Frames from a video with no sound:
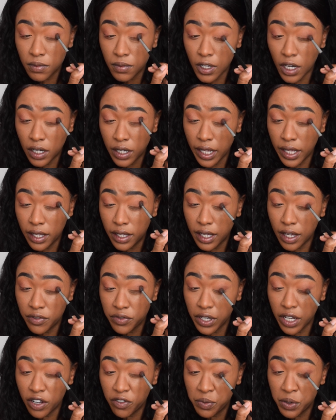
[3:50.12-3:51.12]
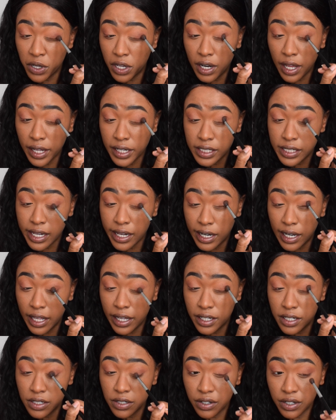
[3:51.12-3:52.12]
okay I think I've put like 10
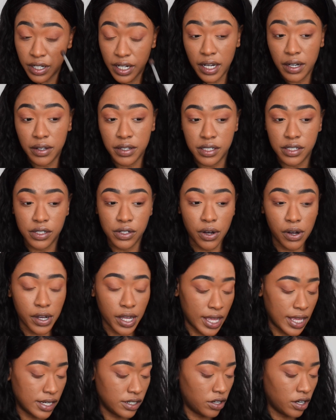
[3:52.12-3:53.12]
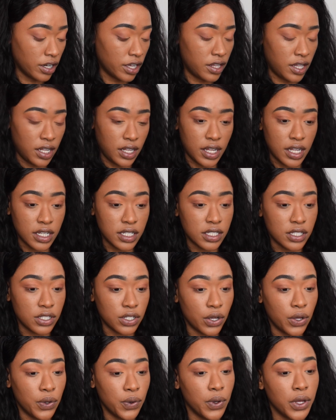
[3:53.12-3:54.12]
layers on now it's not getting darker than this
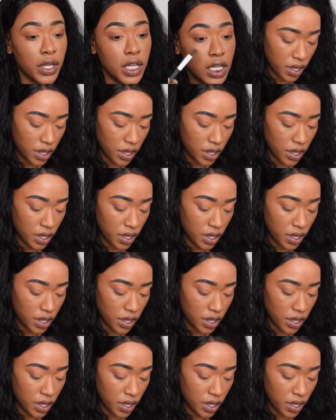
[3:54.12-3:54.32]
so